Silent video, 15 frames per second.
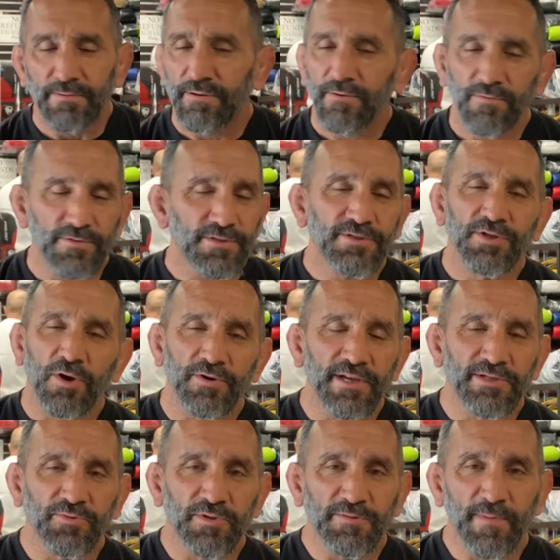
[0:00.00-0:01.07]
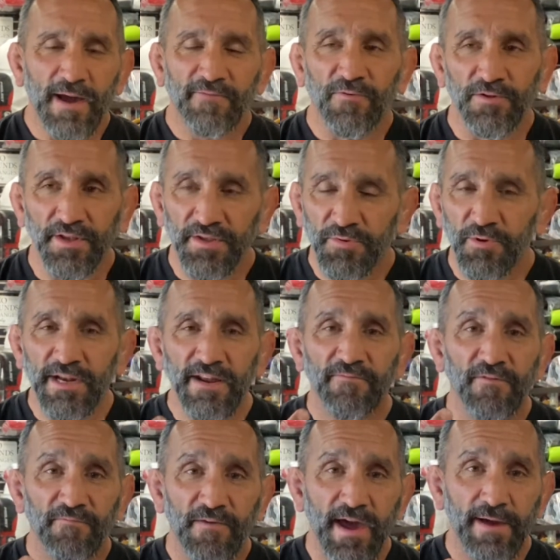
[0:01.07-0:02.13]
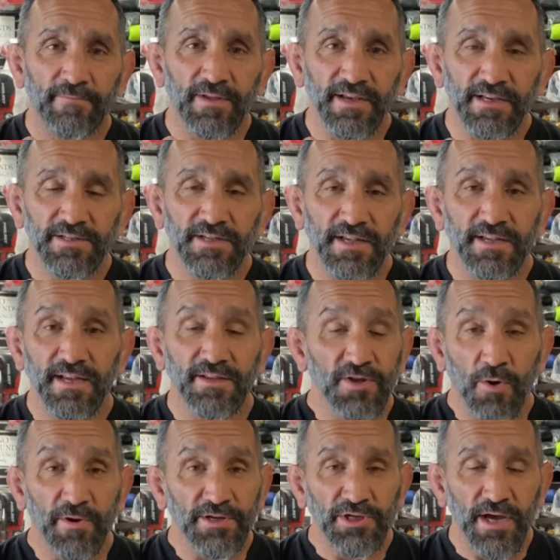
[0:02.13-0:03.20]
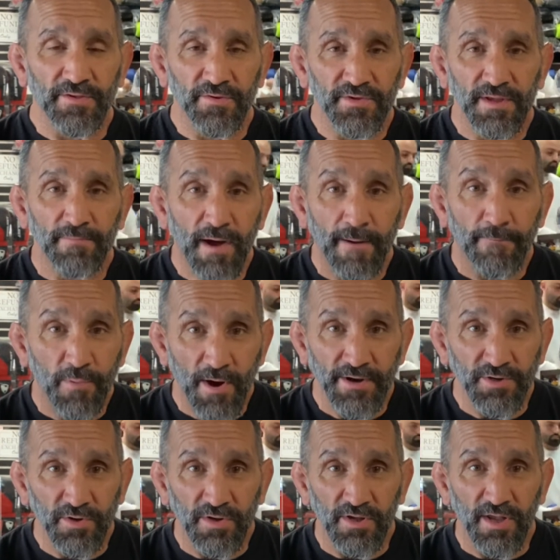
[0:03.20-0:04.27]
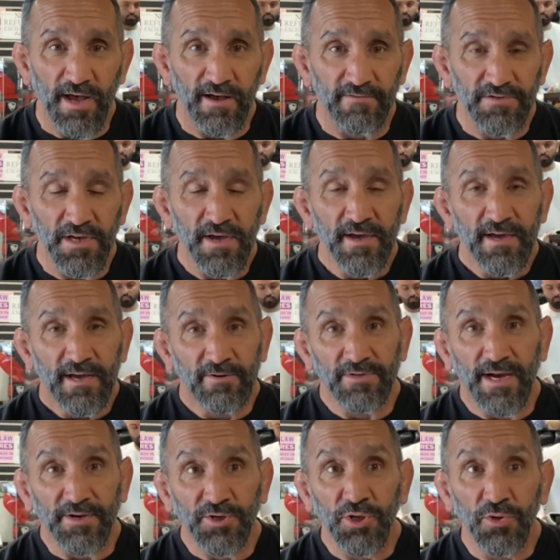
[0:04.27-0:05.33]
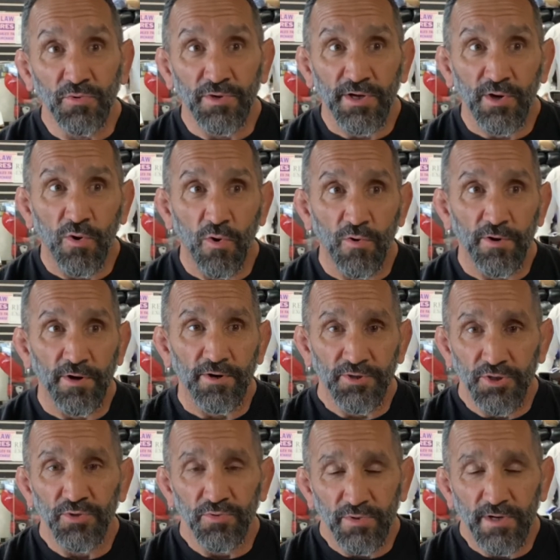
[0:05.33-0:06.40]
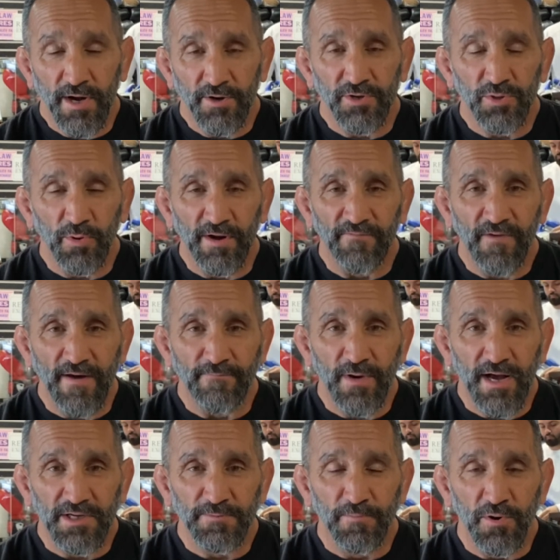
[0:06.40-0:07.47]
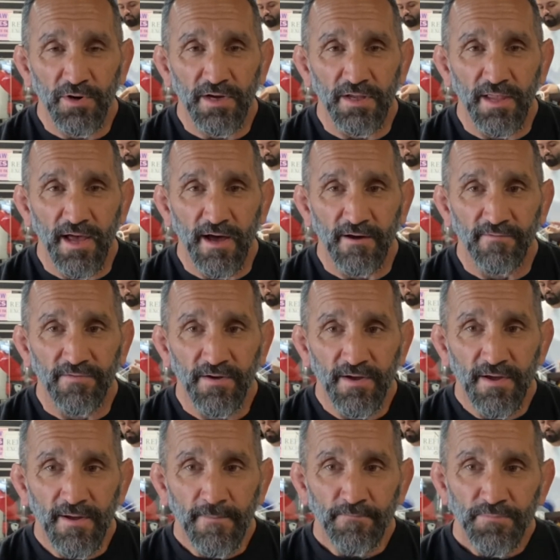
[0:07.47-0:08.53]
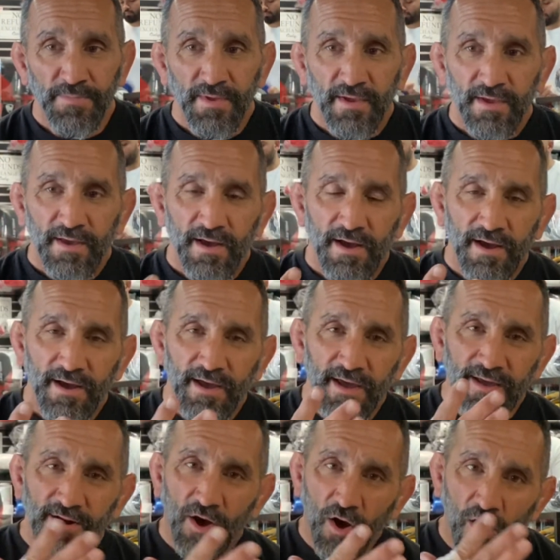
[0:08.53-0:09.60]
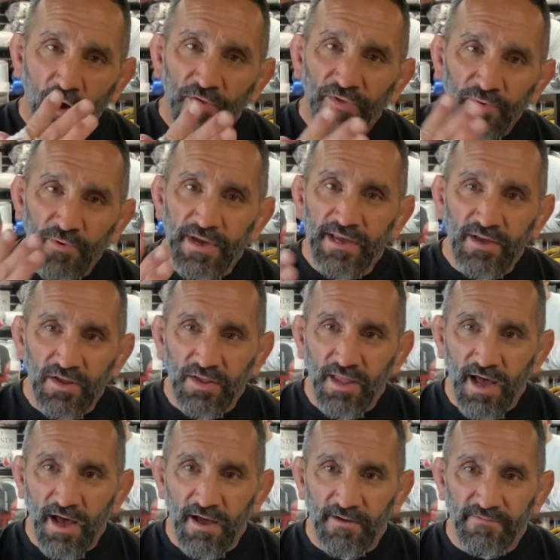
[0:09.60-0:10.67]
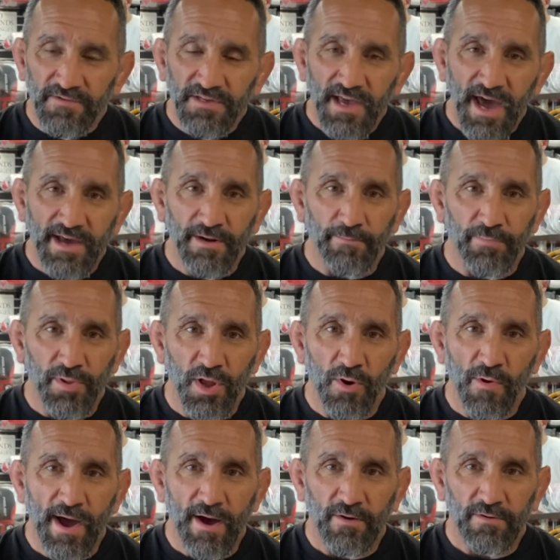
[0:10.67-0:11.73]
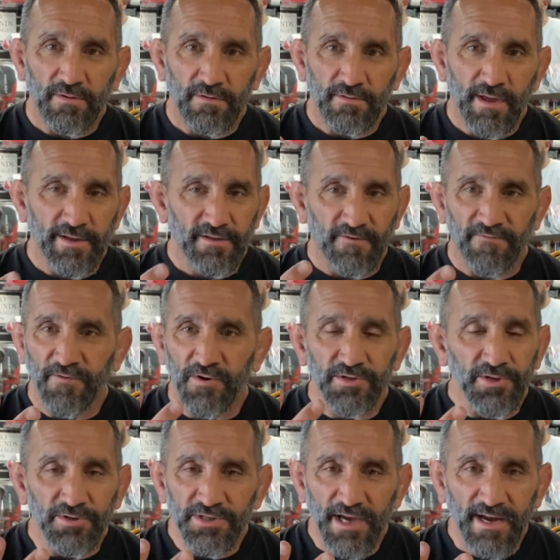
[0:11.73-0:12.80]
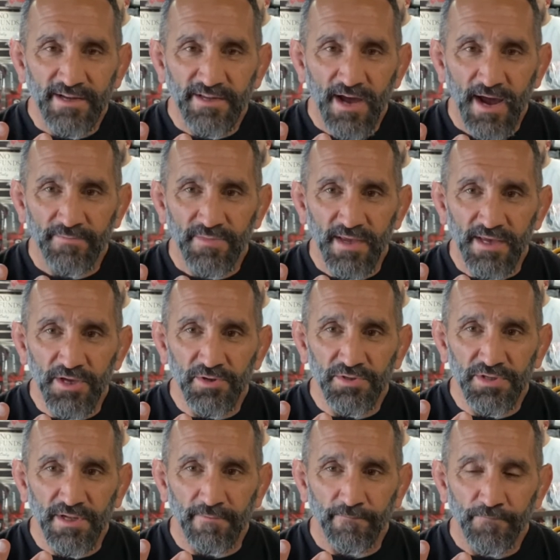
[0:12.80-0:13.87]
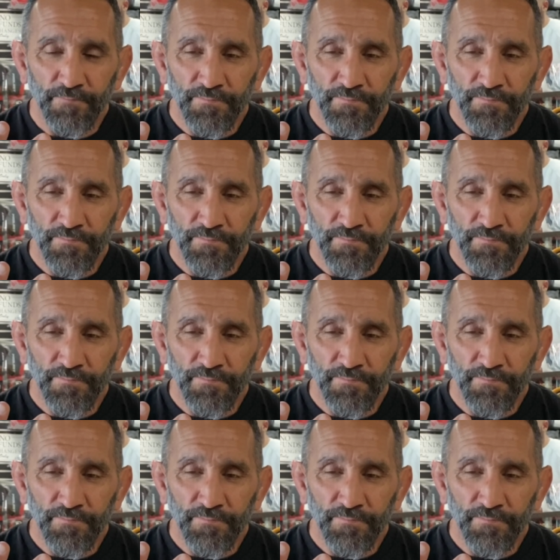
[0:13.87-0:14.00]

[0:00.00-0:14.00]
was so disrespectful to three different families that didn't know each other that bought brand new gloves. It was like $225 per glove. And all three gloves had a blowout, like the first or second time they used them.